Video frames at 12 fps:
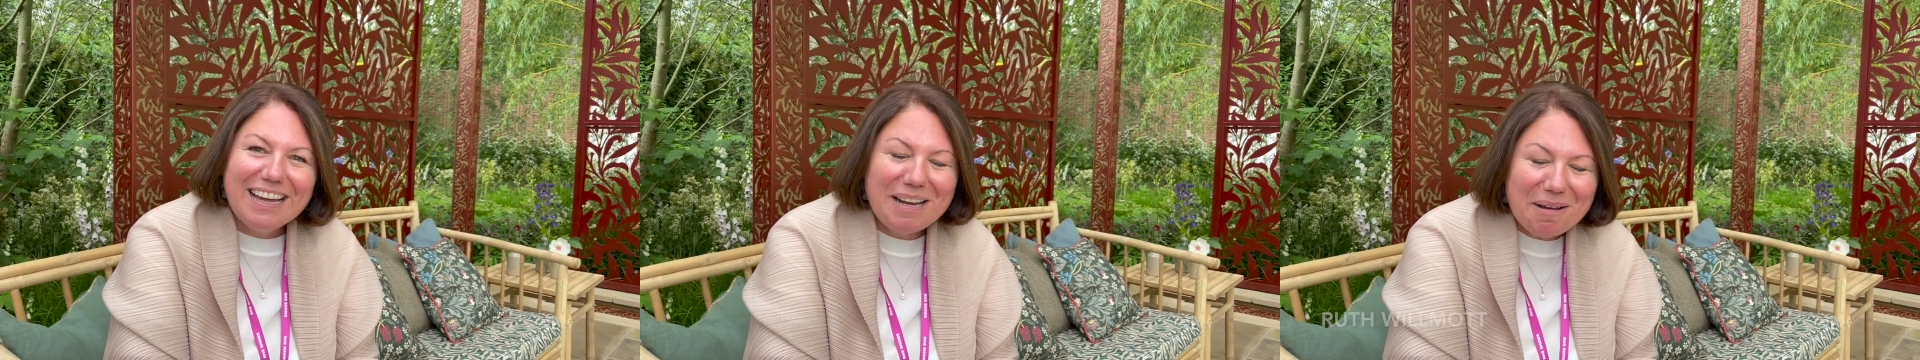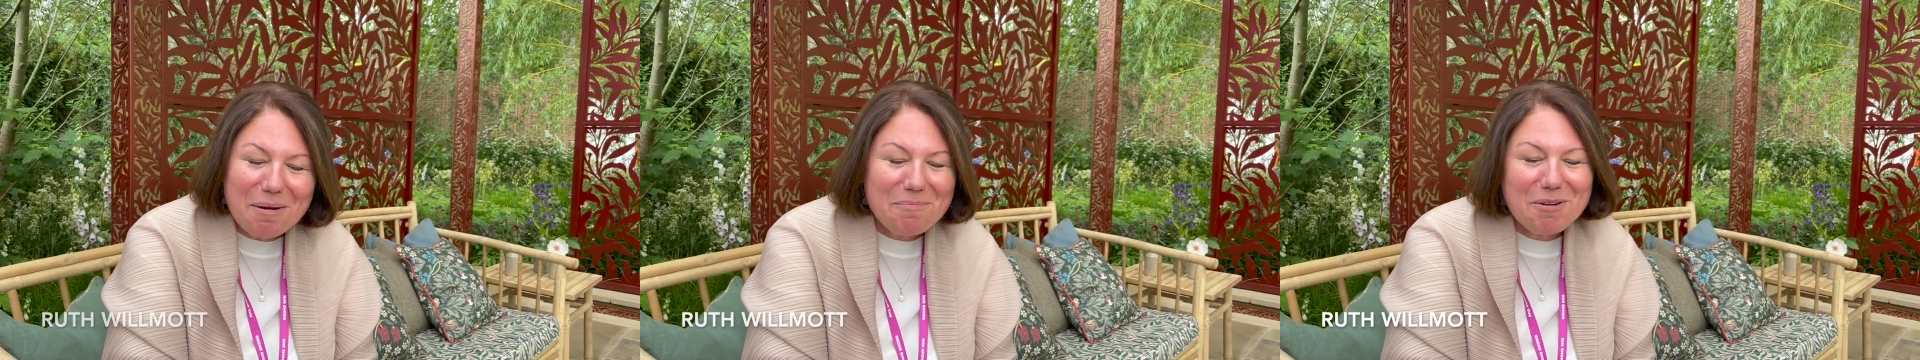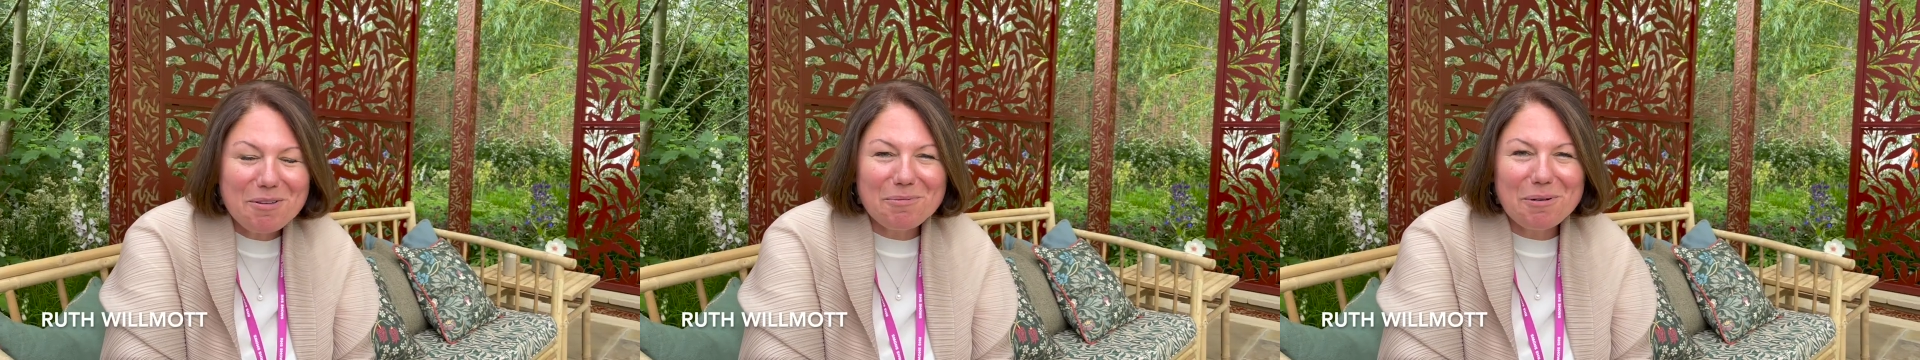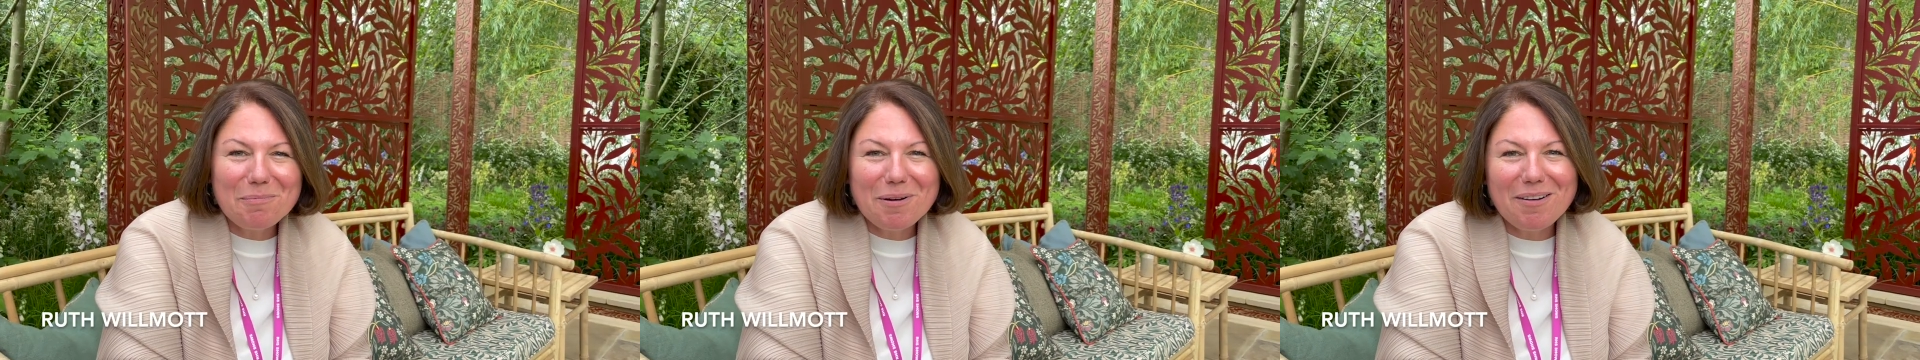Hello, I'm Ruth
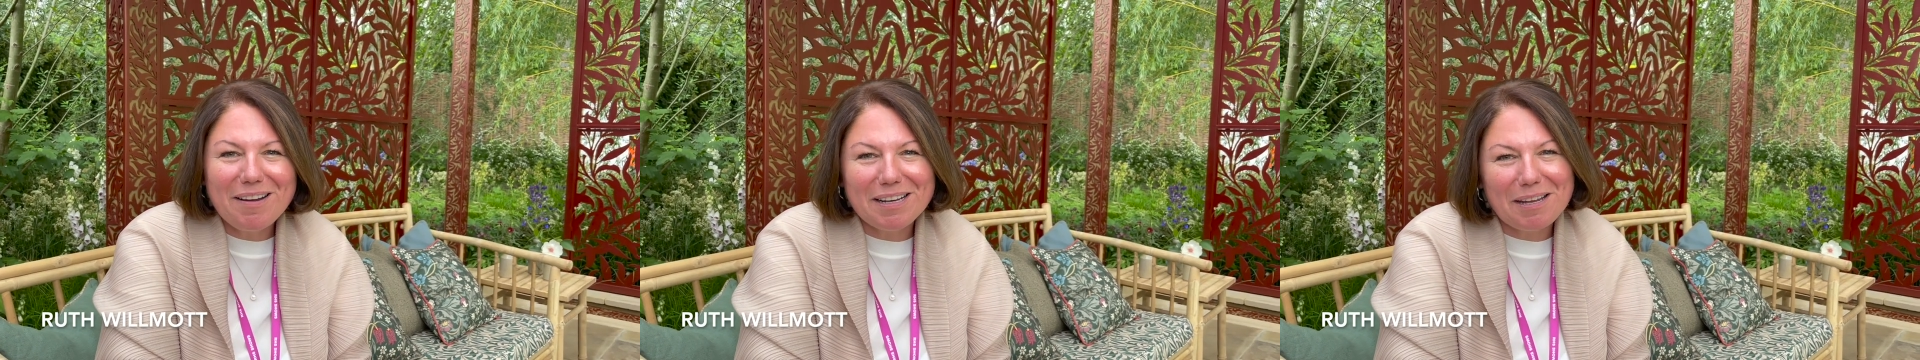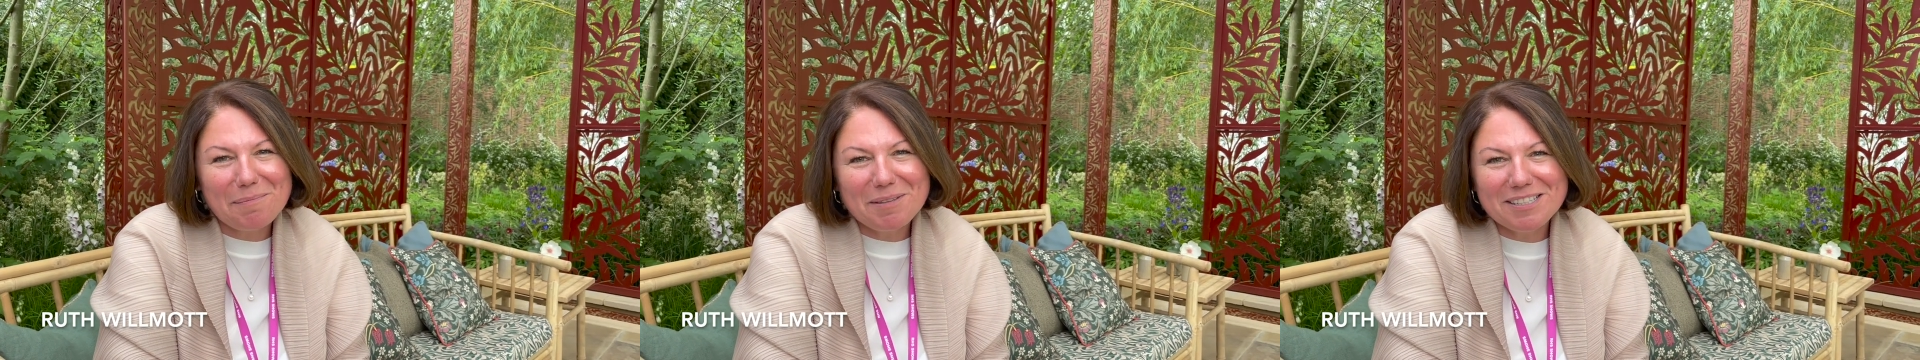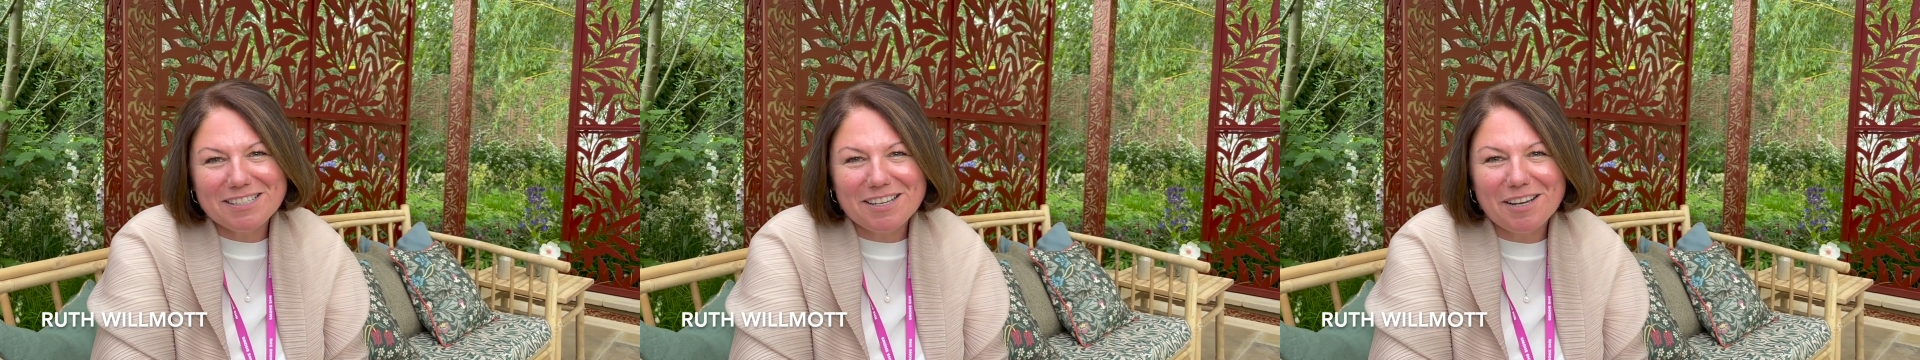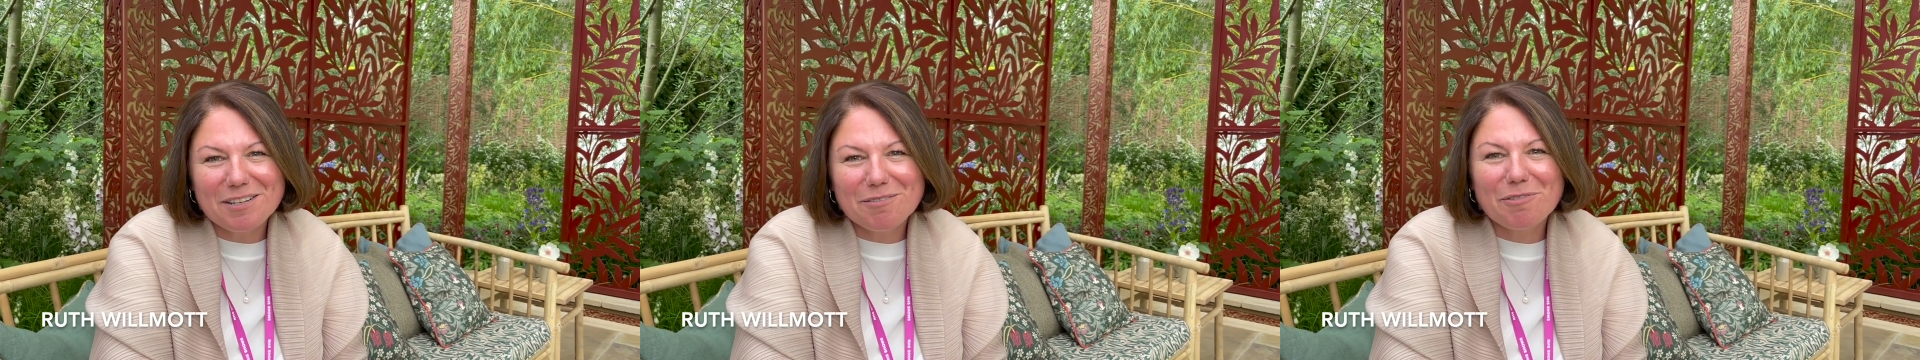Willmott and I'm the
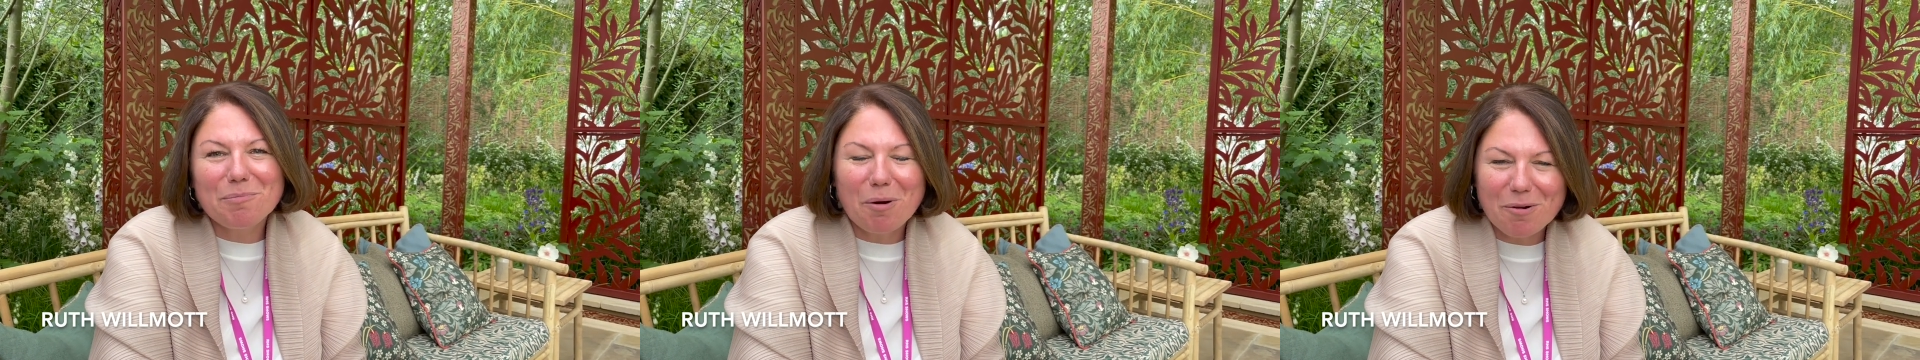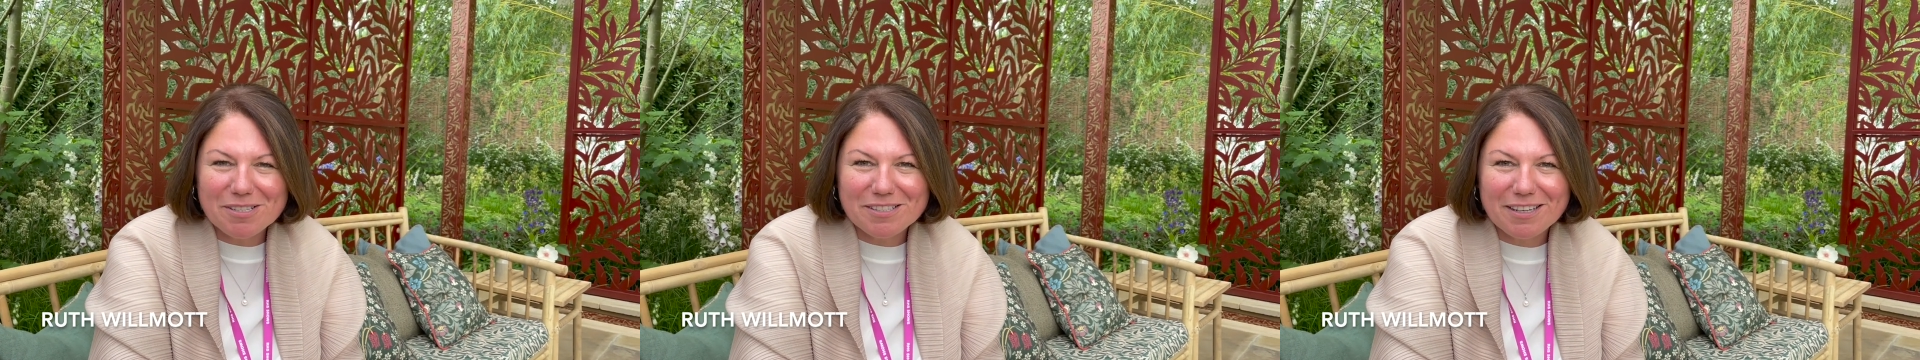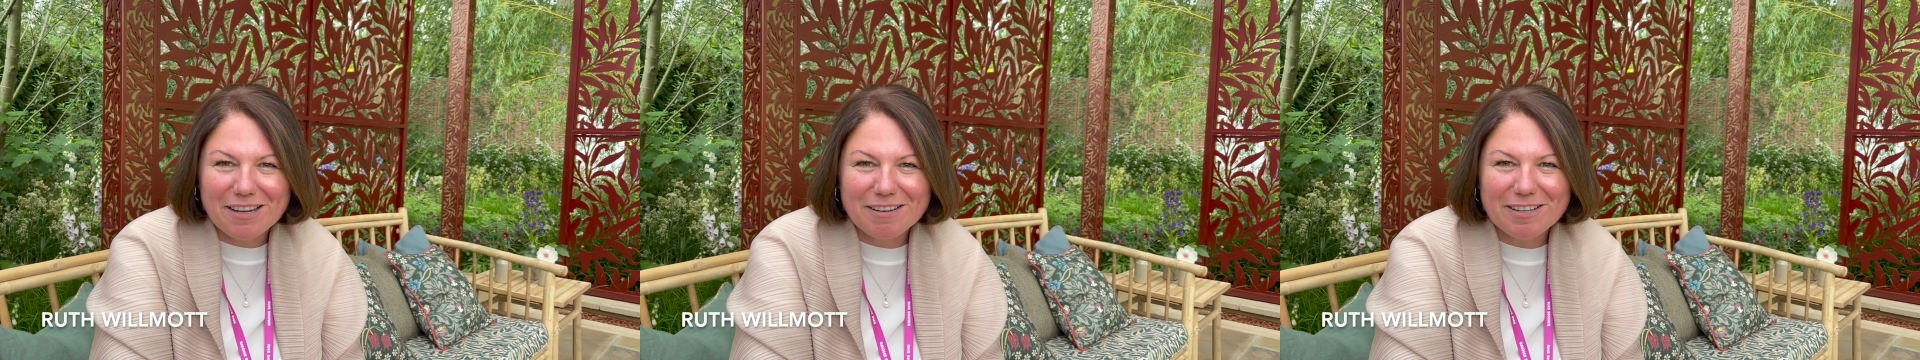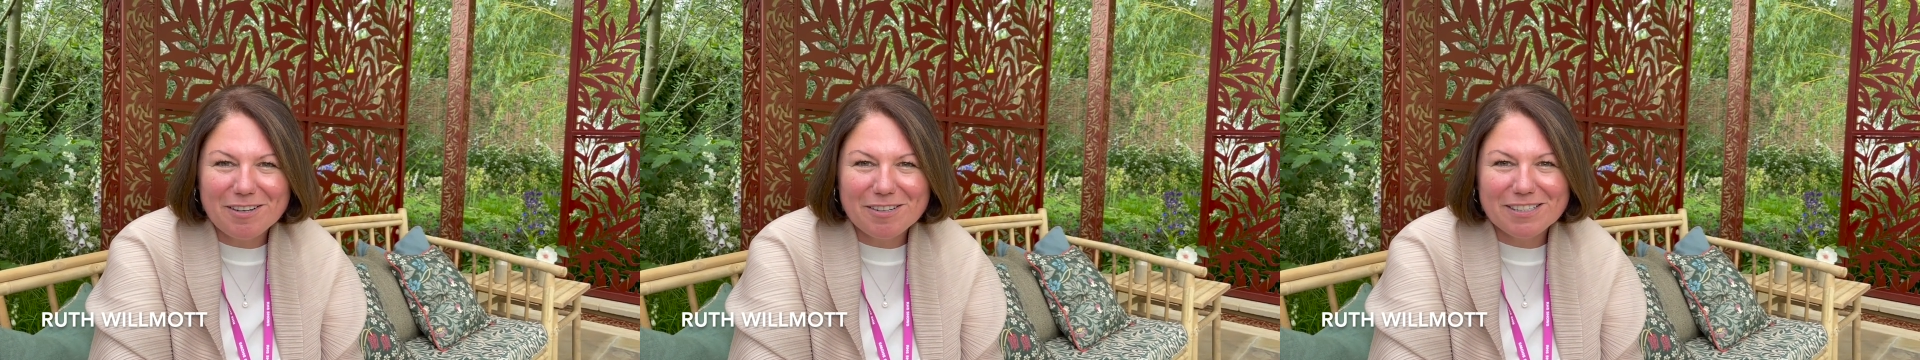designer of the Morris & Co
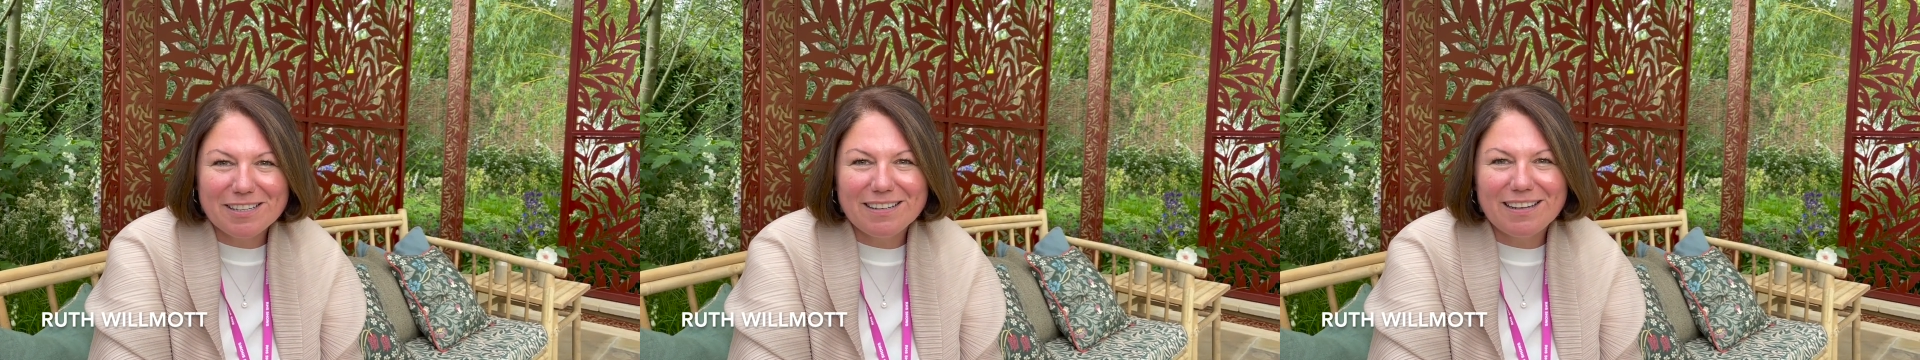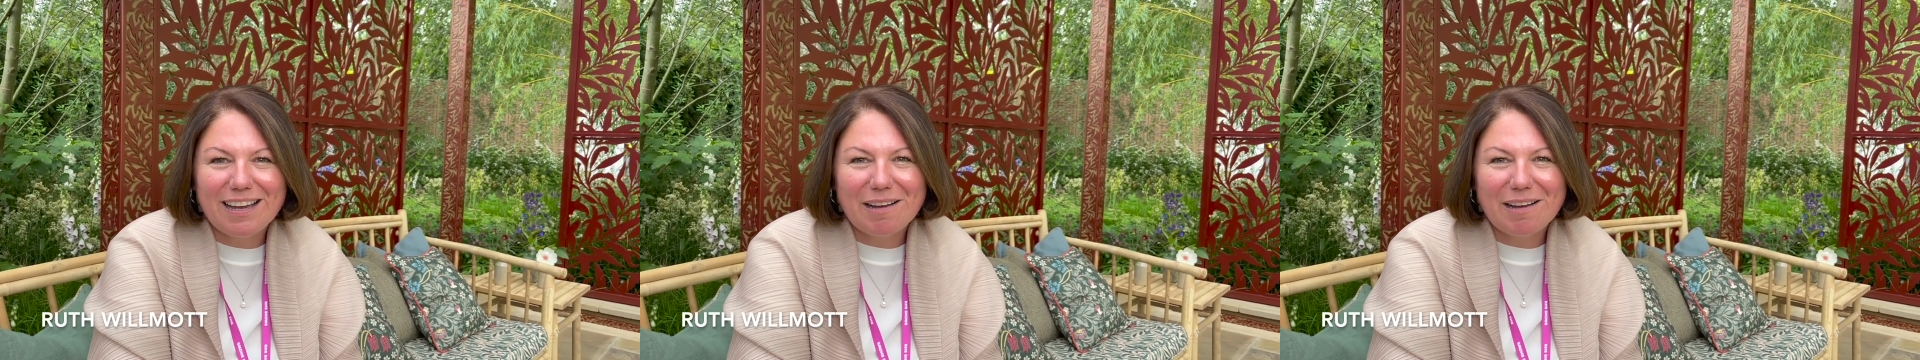Garden